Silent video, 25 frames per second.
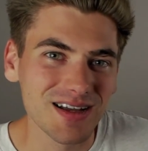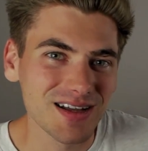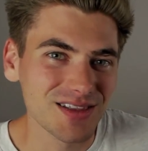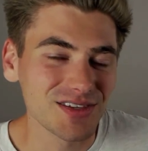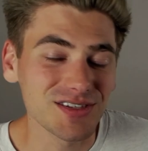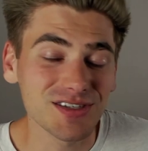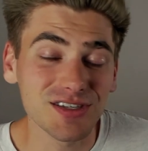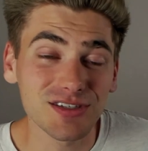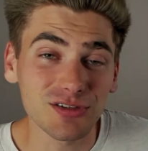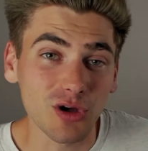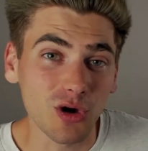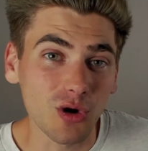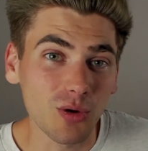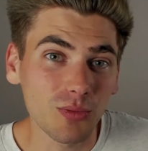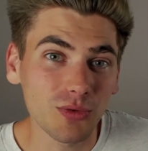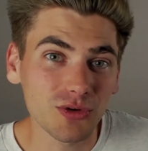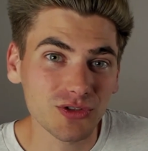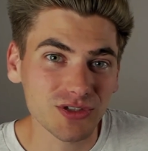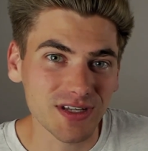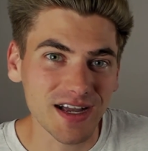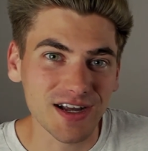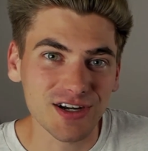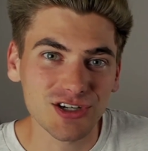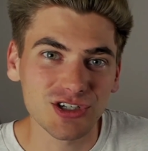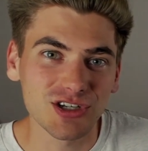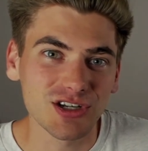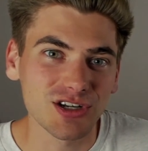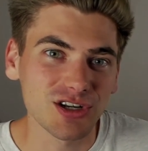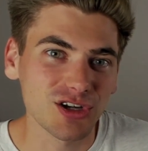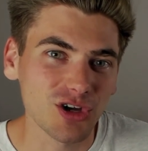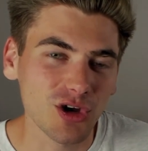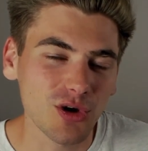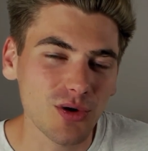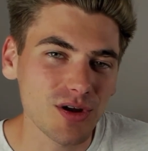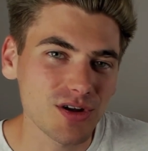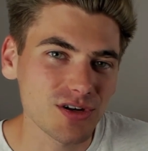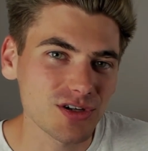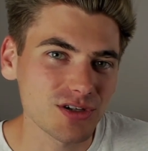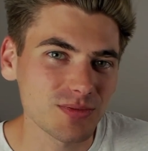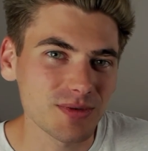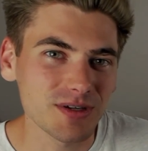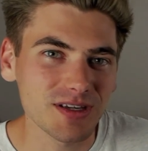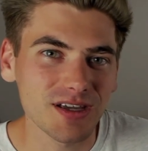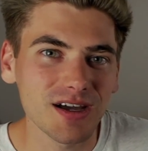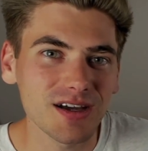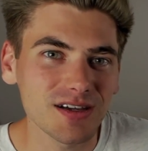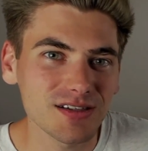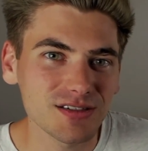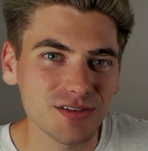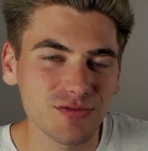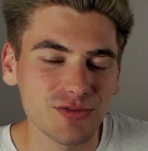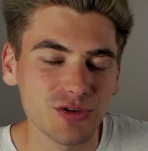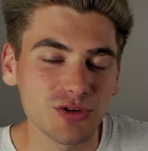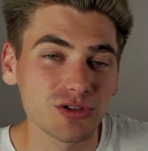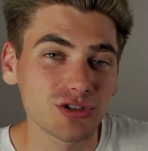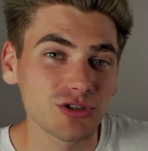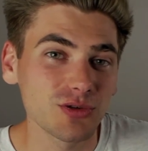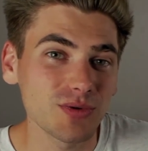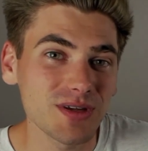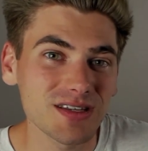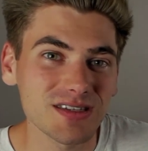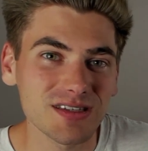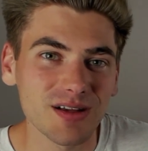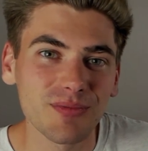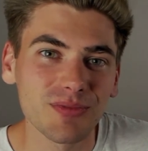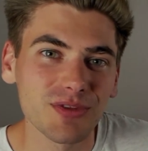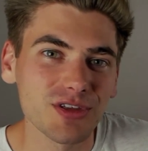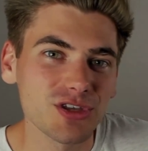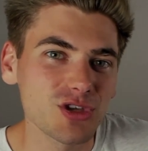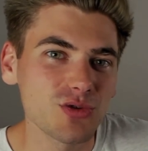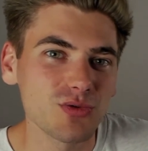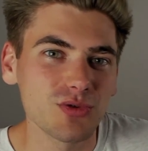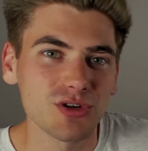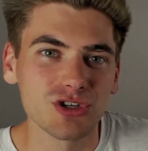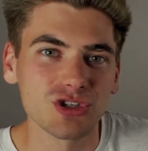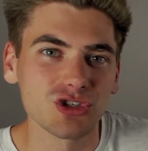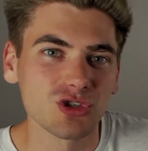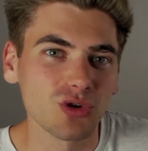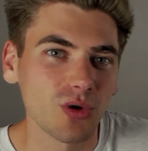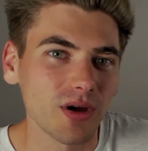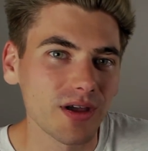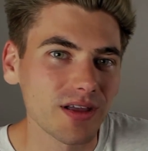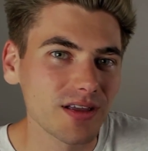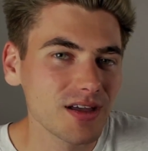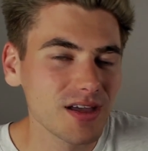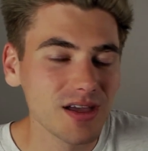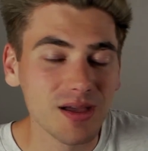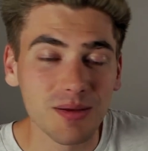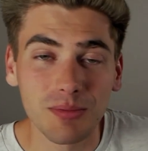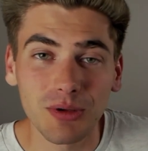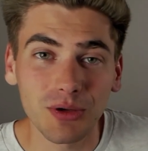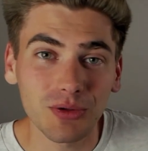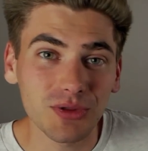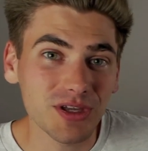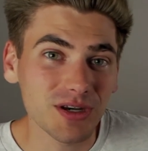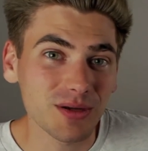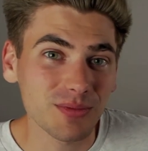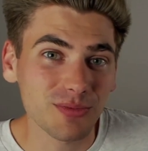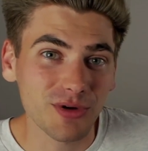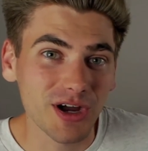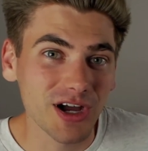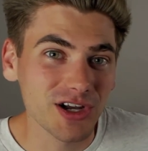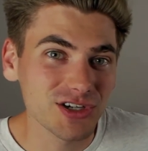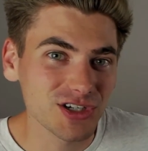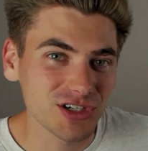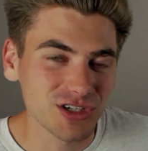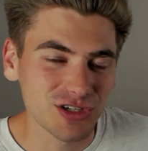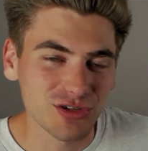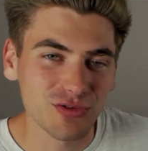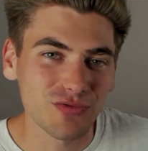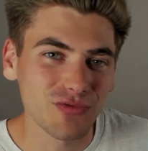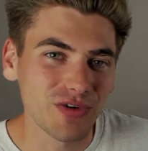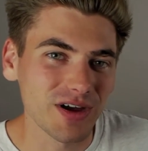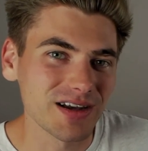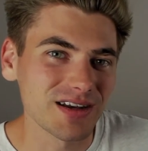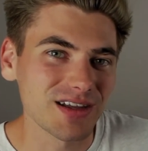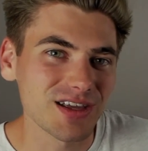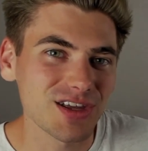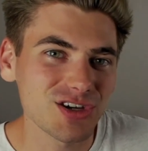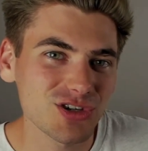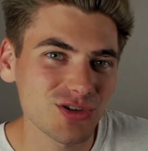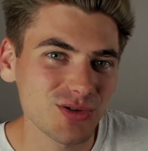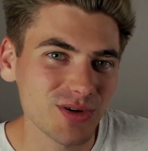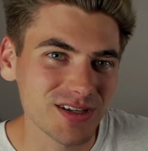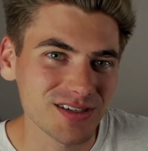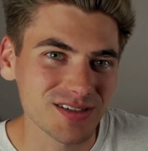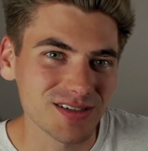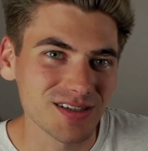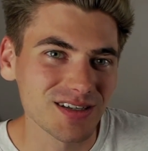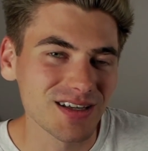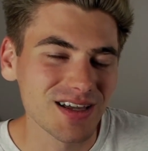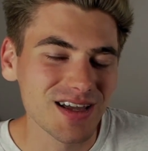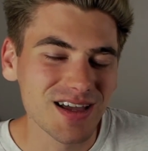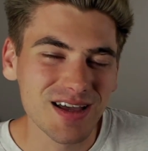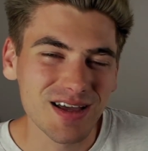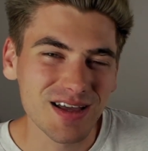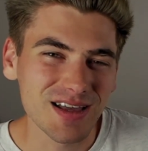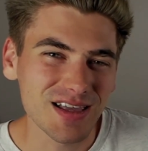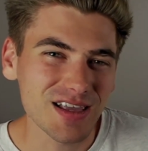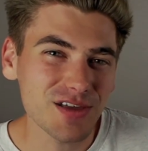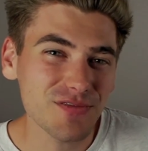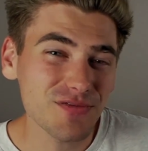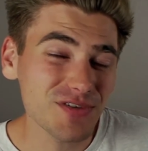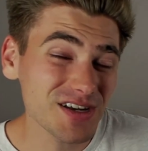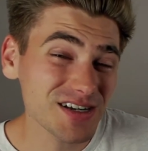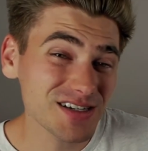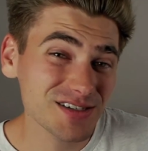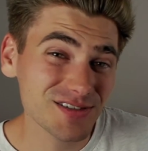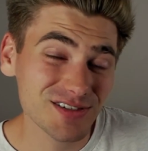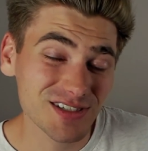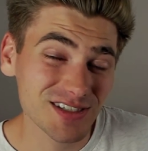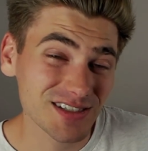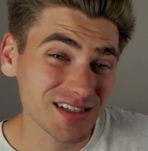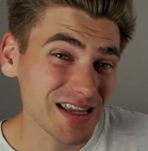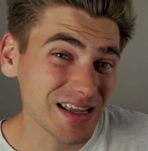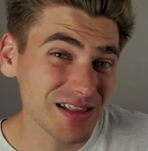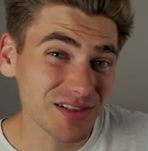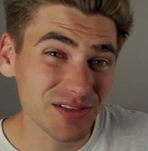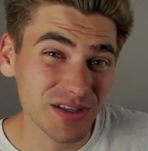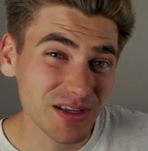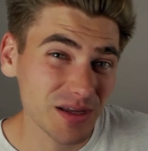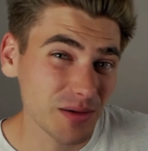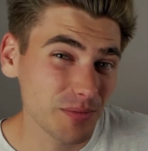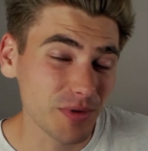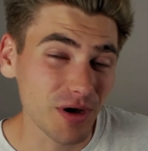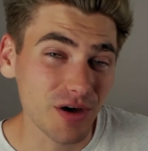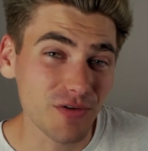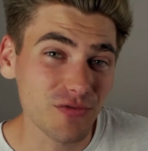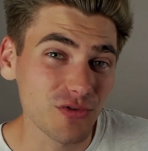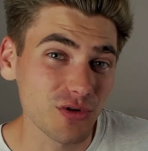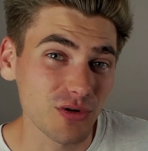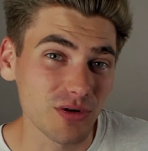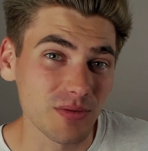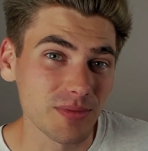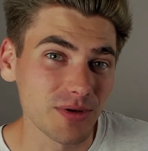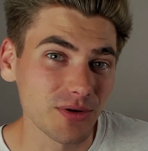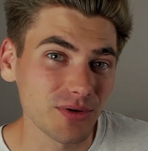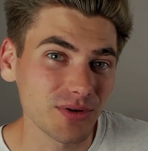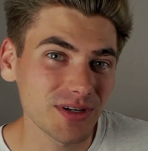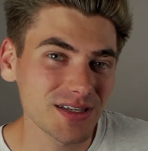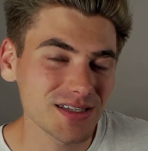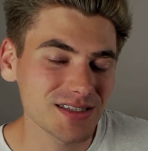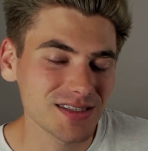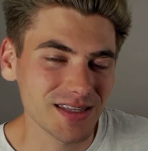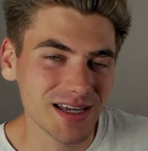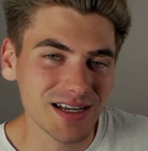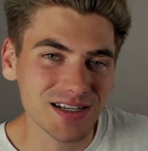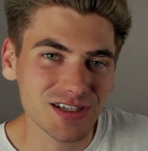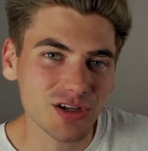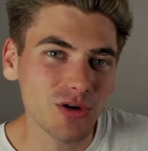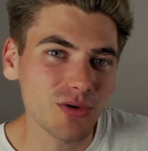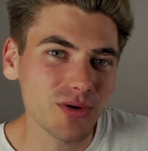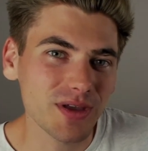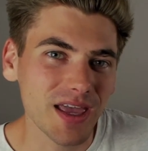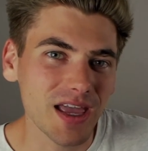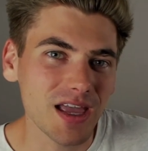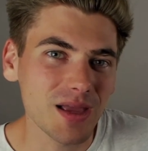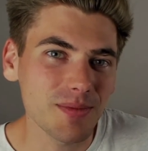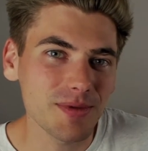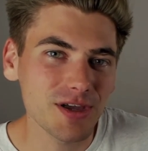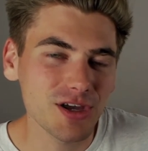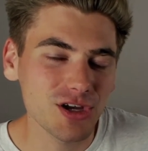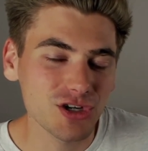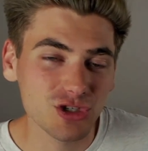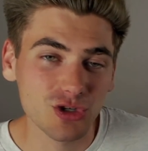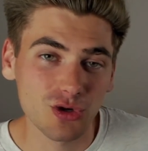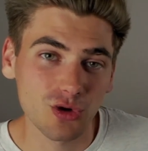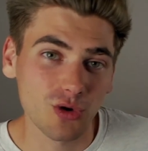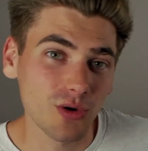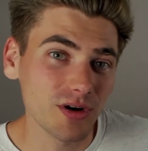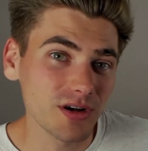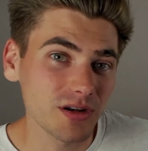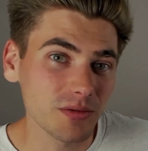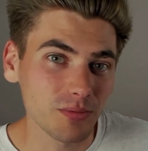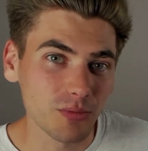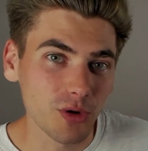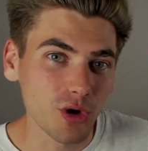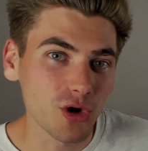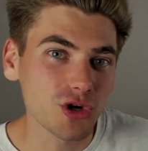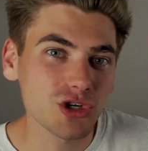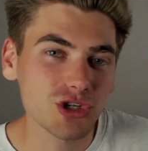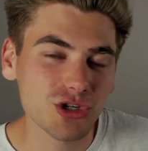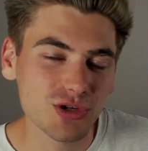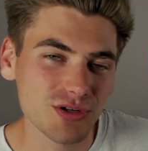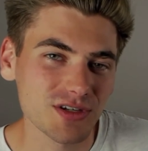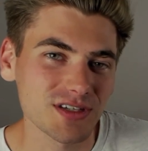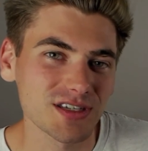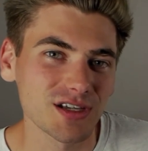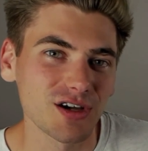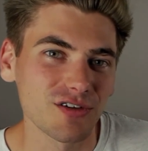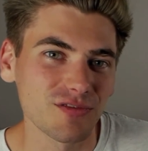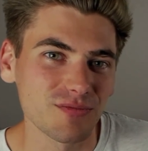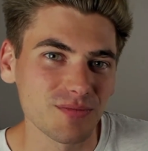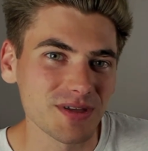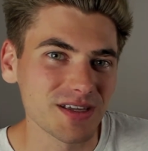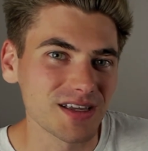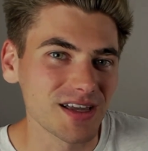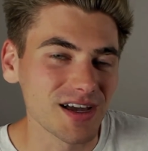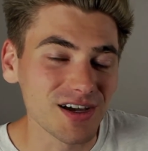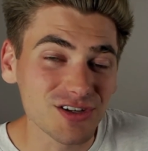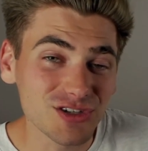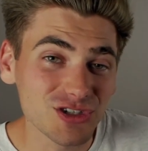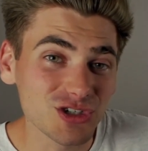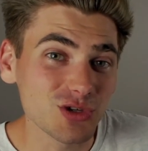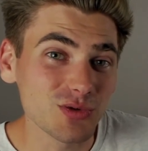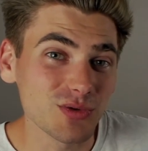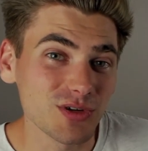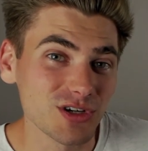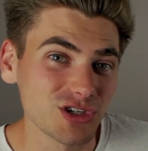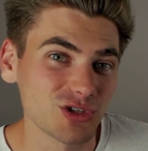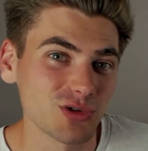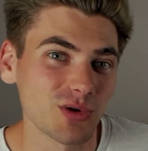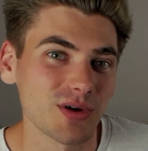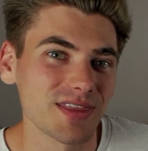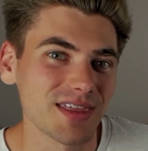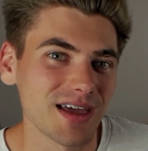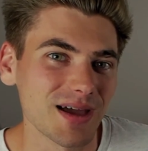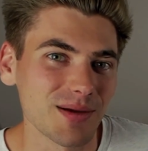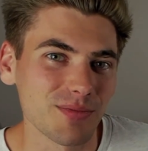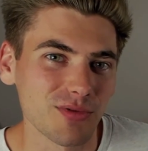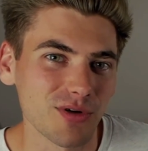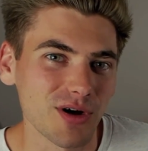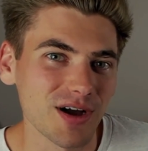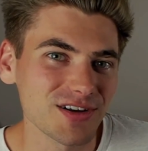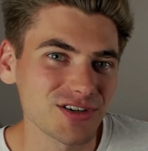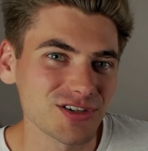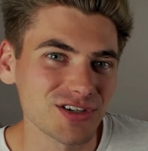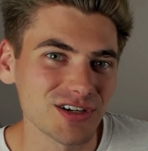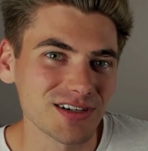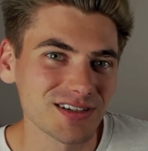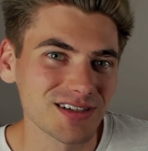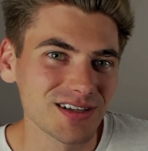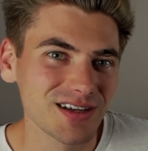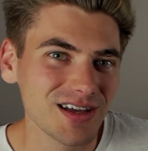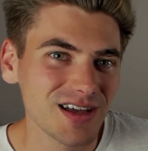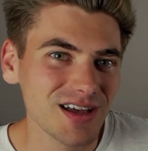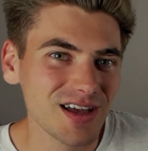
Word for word: This is almost actually encouraged because if you're doing something you enjoy, building a project you find interesting, even if it's slightly above your abilities, that's okay because you're going to push yourself because you enjoy that project.